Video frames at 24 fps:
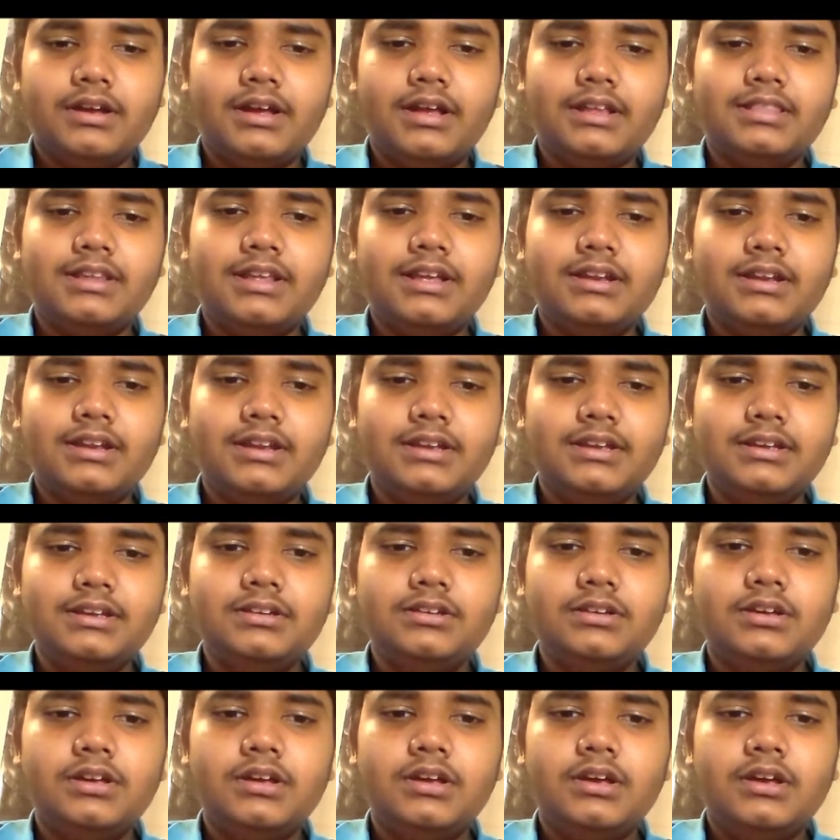and then
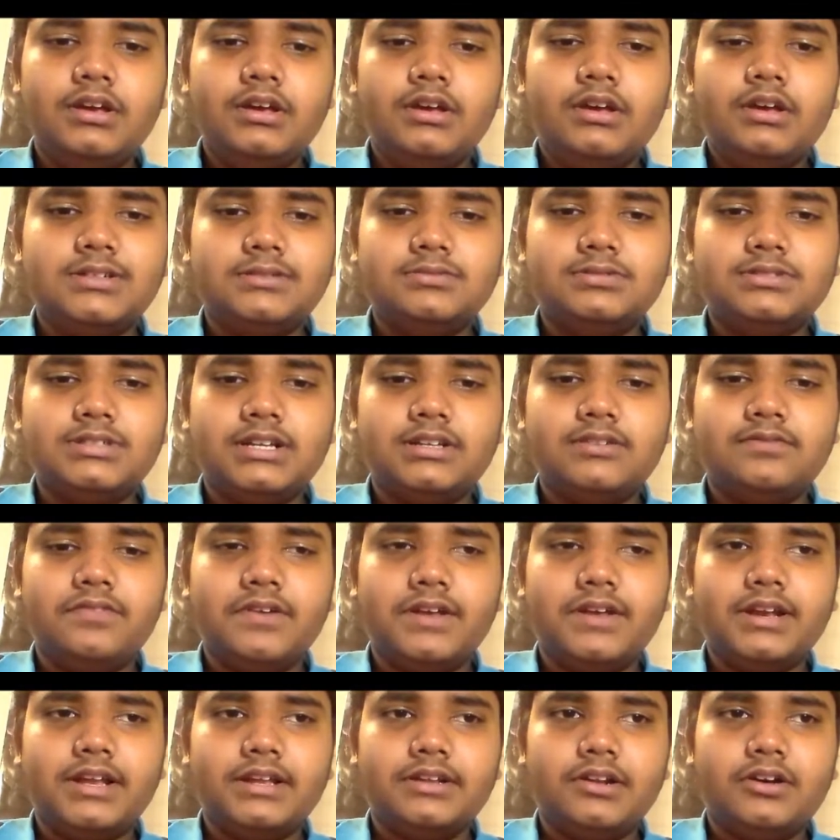he finds
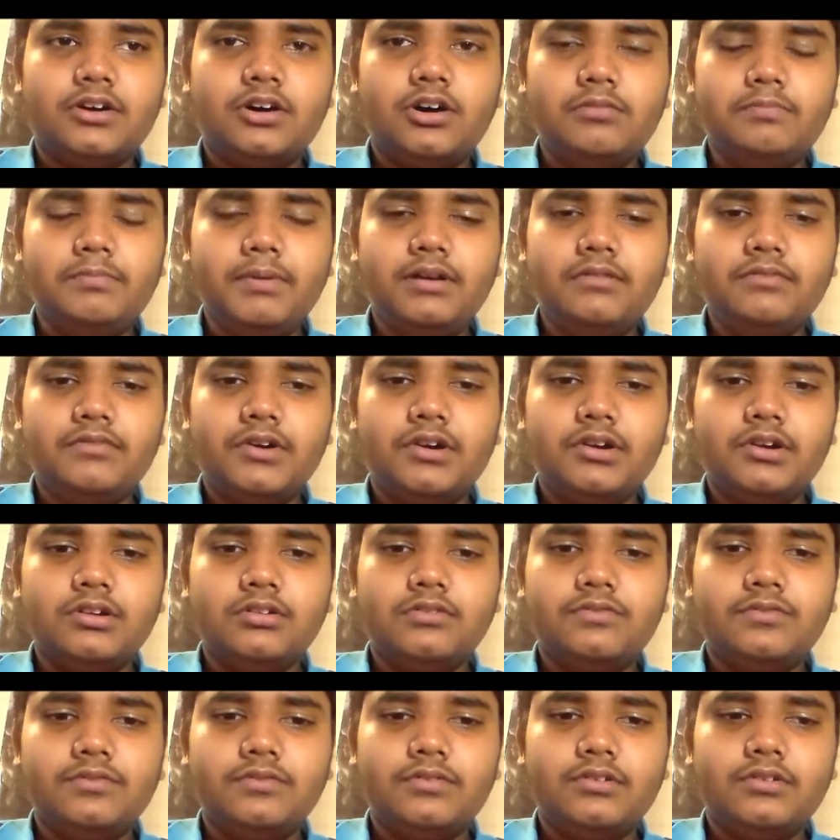himself in an open
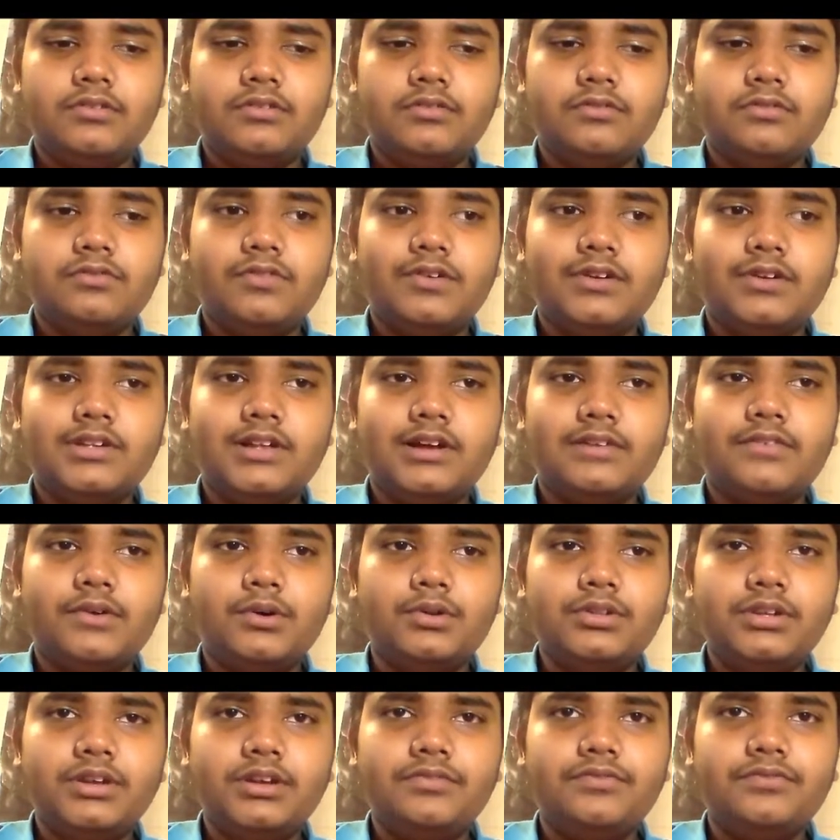world full of
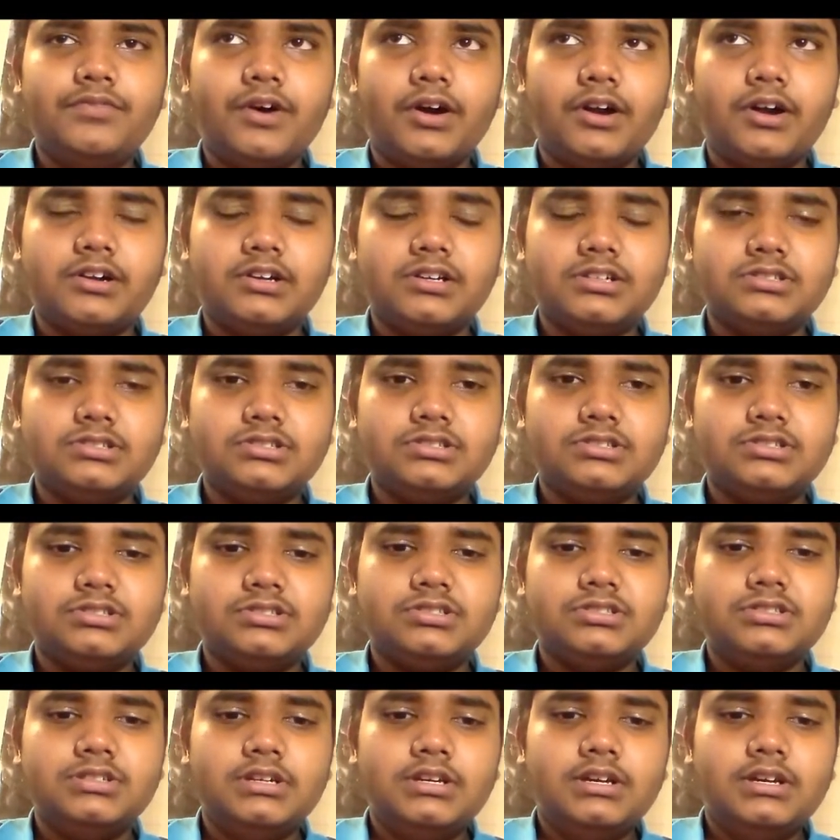only
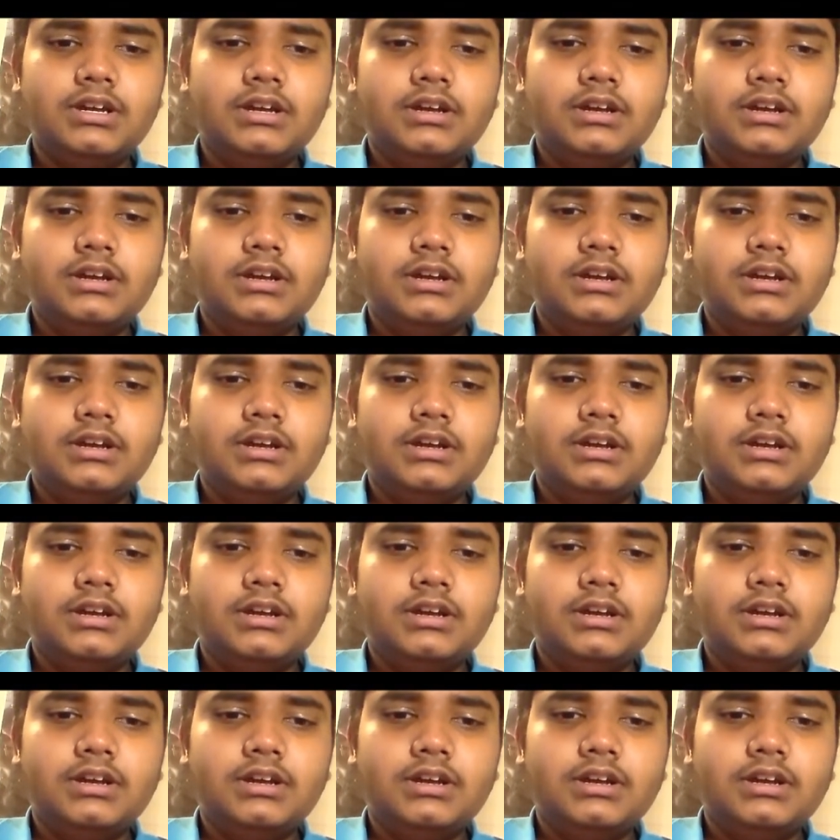forests